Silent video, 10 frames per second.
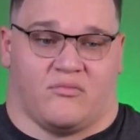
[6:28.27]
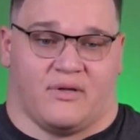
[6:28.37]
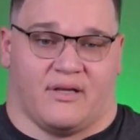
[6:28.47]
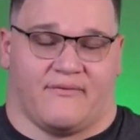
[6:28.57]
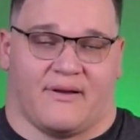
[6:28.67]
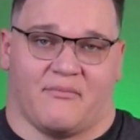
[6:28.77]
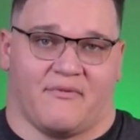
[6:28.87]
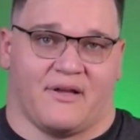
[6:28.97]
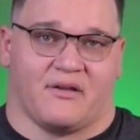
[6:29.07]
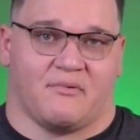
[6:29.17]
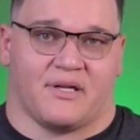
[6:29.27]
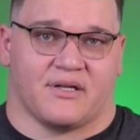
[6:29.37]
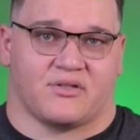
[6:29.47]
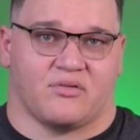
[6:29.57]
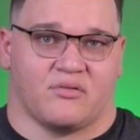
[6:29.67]
if I'm evaluating
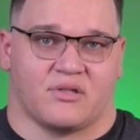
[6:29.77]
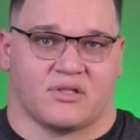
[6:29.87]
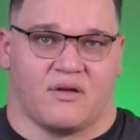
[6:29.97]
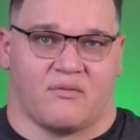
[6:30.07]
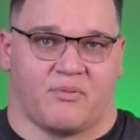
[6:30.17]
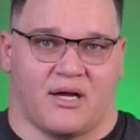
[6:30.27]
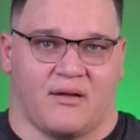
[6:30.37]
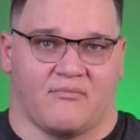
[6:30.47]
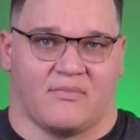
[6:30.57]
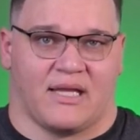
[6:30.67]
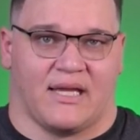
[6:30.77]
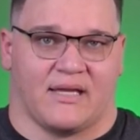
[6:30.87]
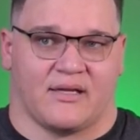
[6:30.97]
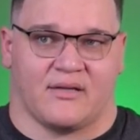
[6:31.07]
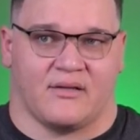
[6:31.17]
a tool to solve a problem
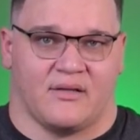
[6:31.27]
like,